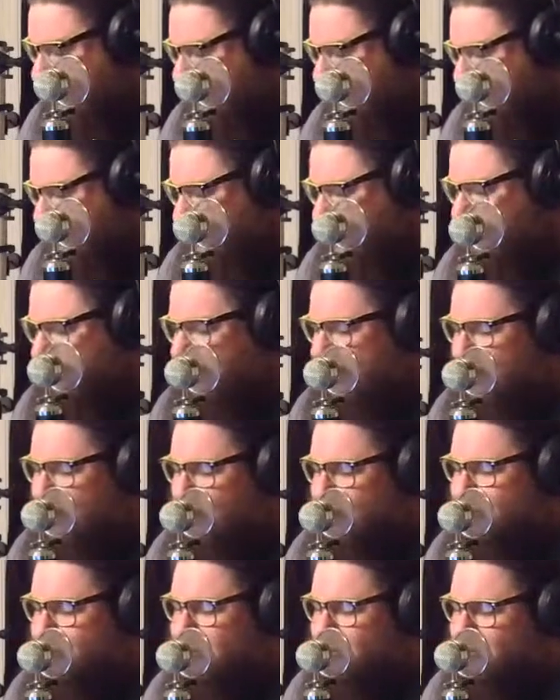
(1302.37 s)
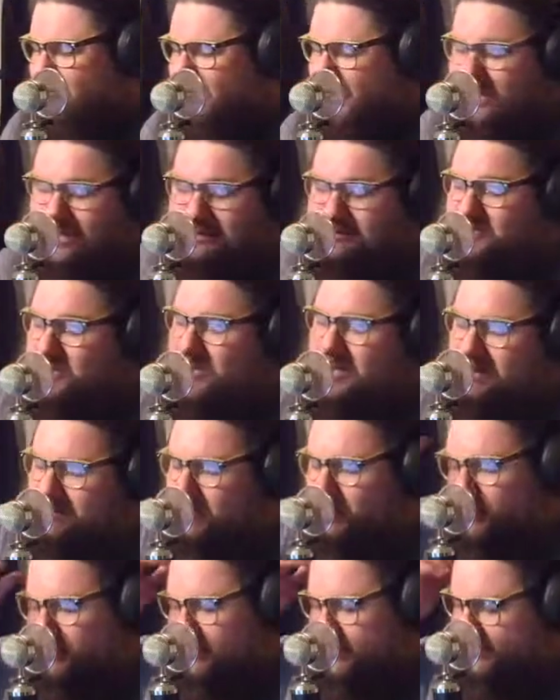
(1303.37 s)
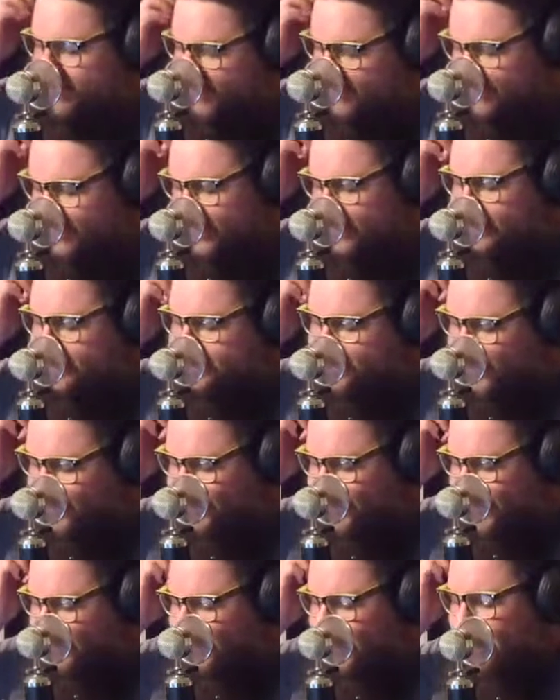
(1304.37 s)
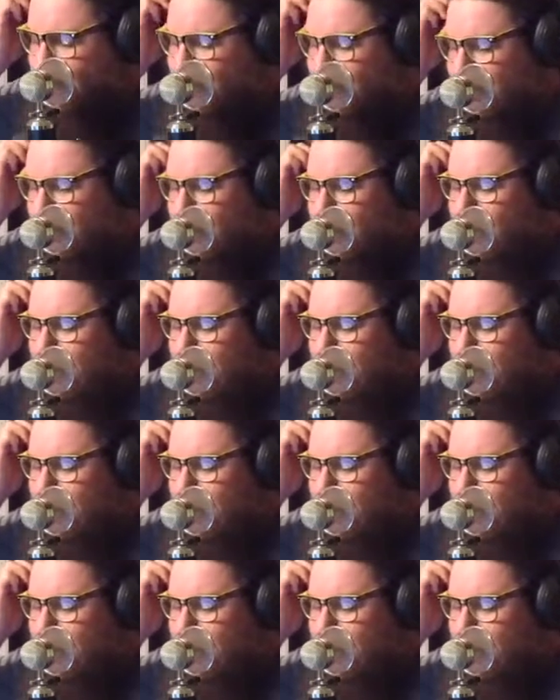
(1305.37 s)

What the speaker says: make everything right. And I'm sorry, I'm going on a tangent. I need to stop that. But anyway,